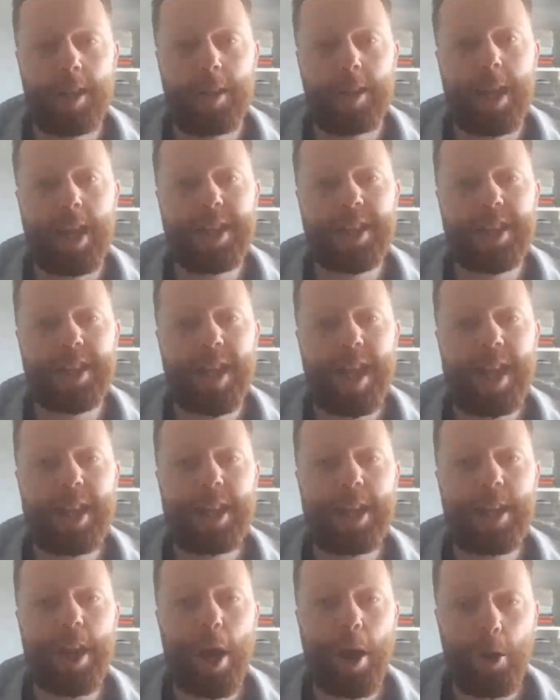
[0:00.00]
There's an in
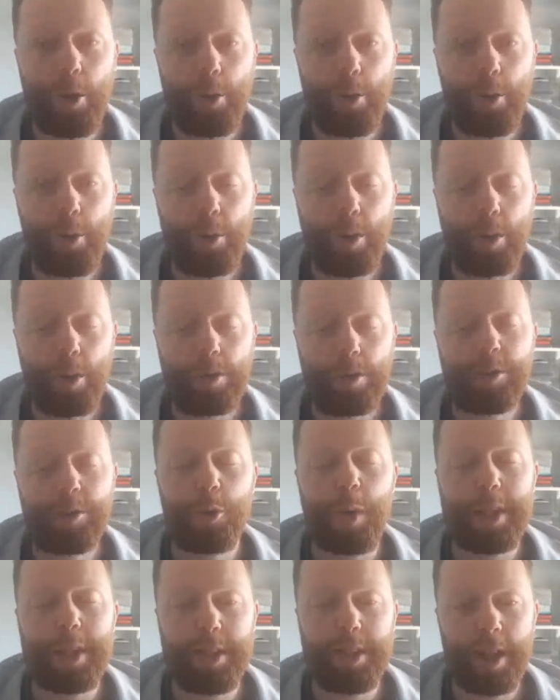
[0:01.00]
the know on
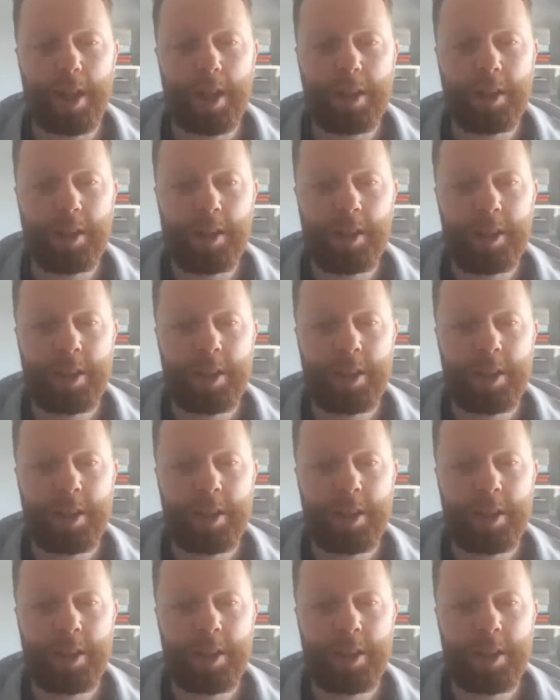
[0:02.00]
Twitter